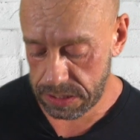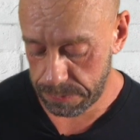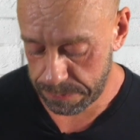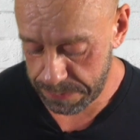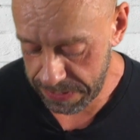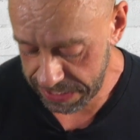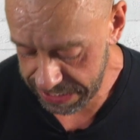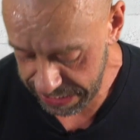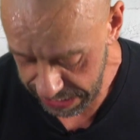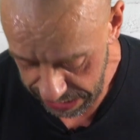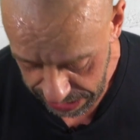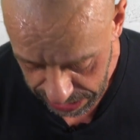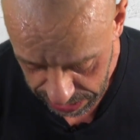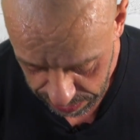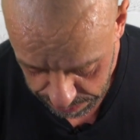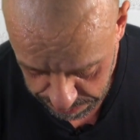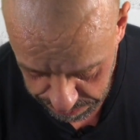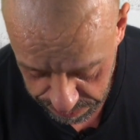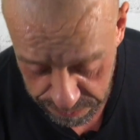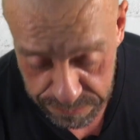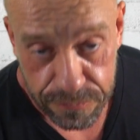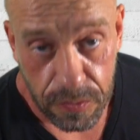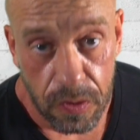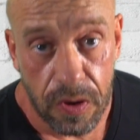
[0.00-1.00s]
to pick it up
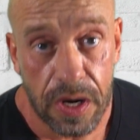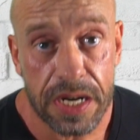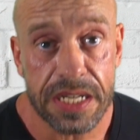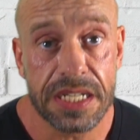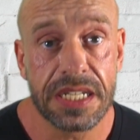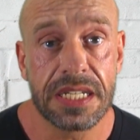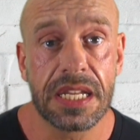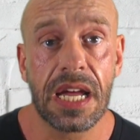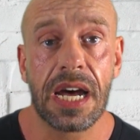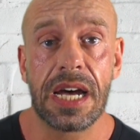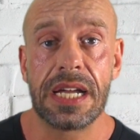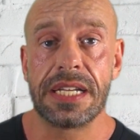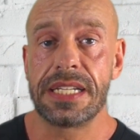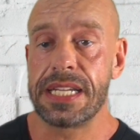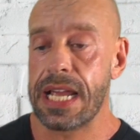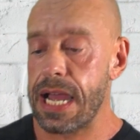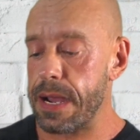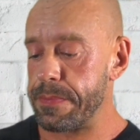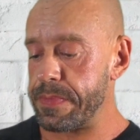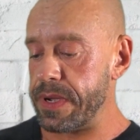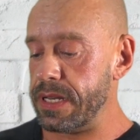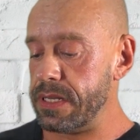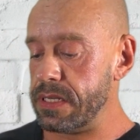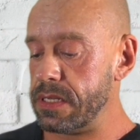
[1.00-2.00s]
before I started
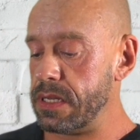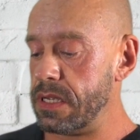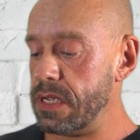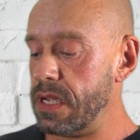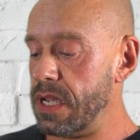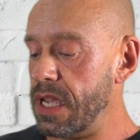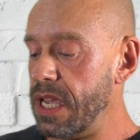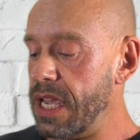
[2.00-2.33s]
yapping,